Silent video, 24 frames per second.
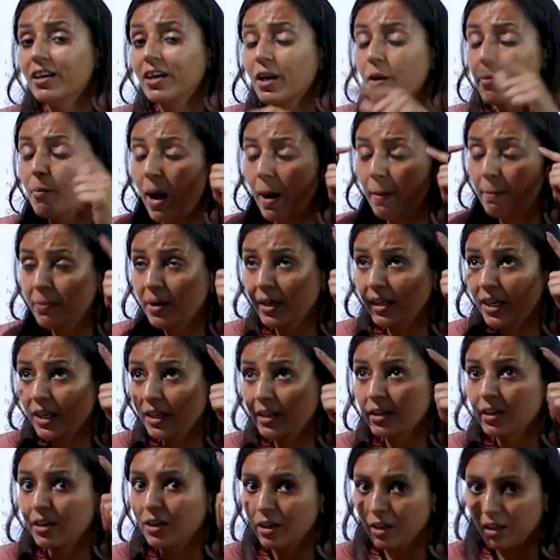Remember
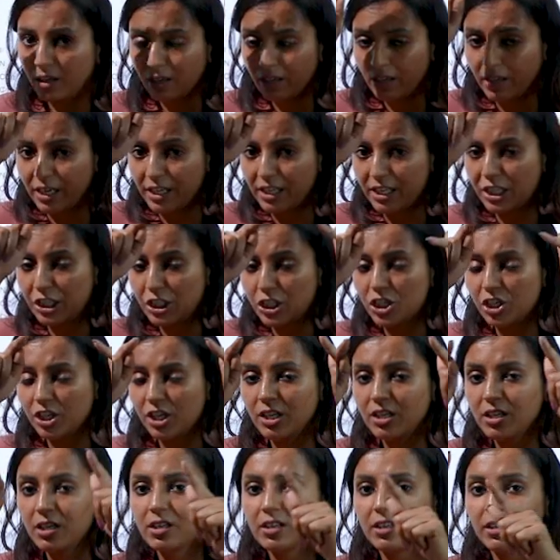it,
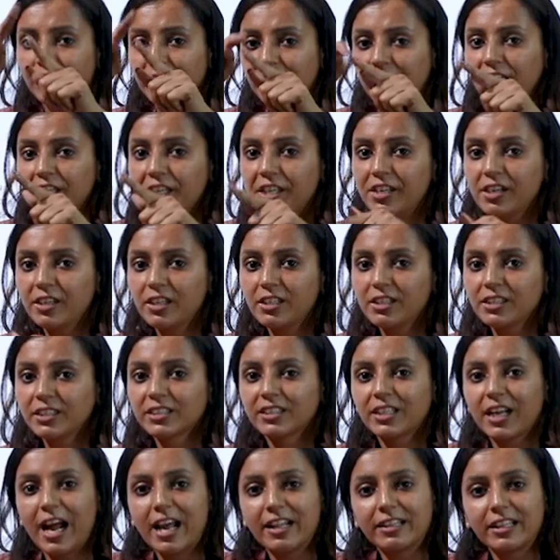initial, years,
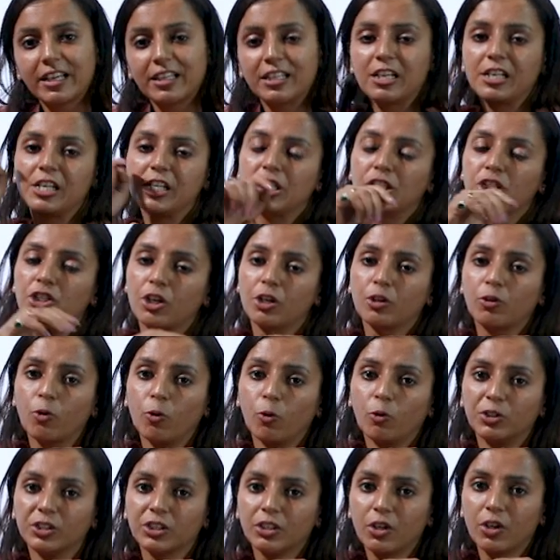and then initial
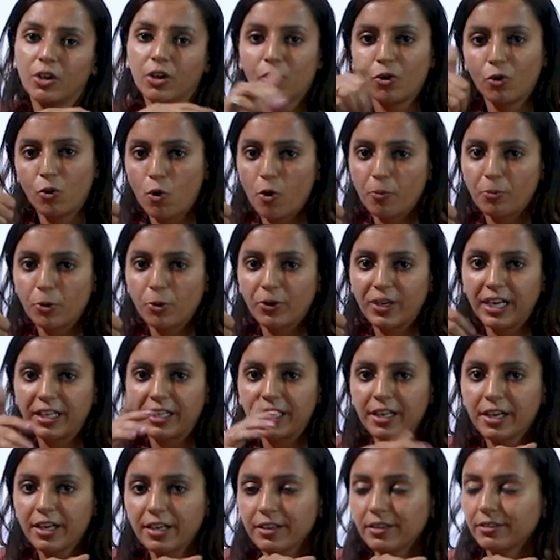close. Hope you
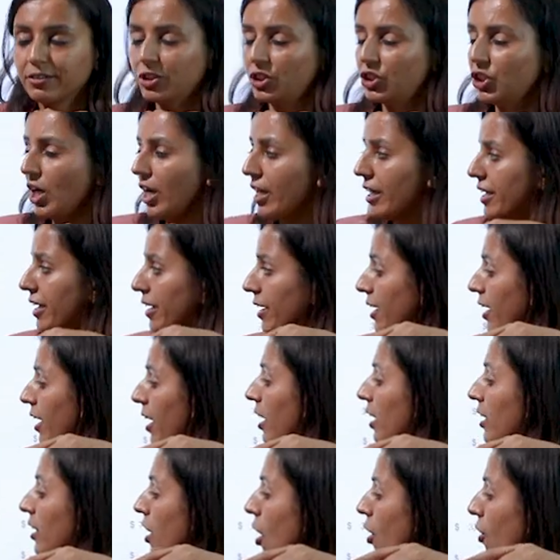getting it? Chalo.
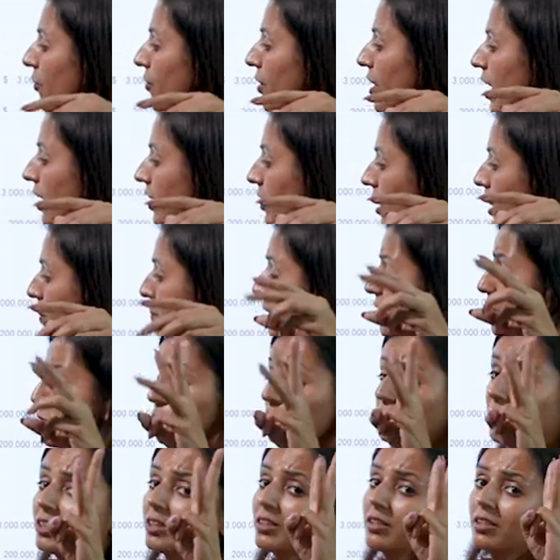Now we are coming to
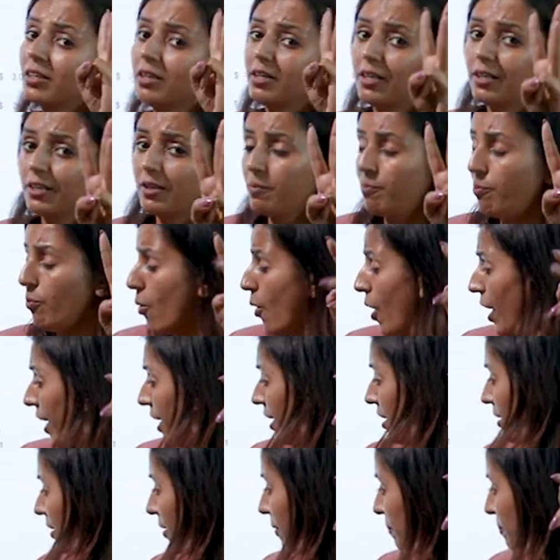the third
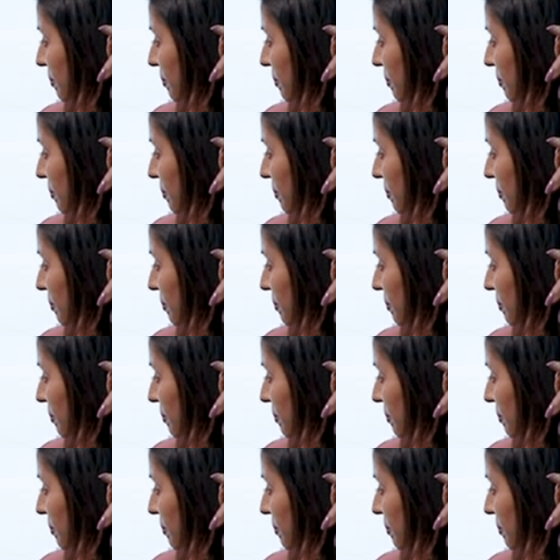point.